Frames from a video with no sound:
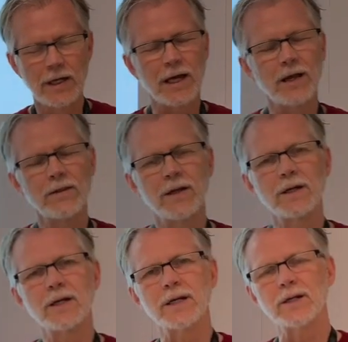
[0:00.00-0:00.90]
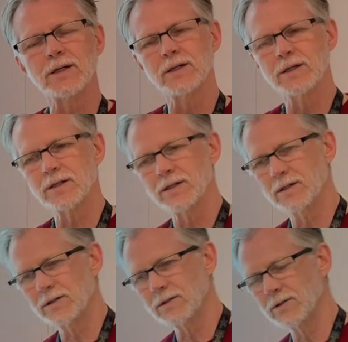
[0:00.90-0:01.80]
And then an
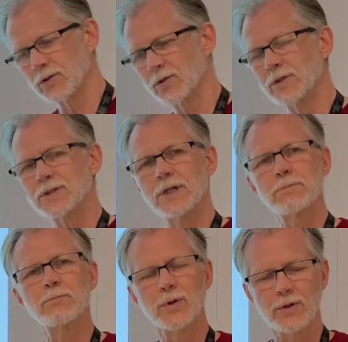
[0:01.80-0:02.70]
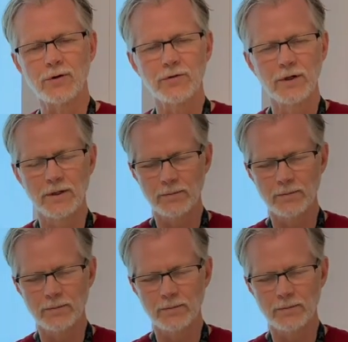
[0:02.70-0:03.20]
occurrence at birth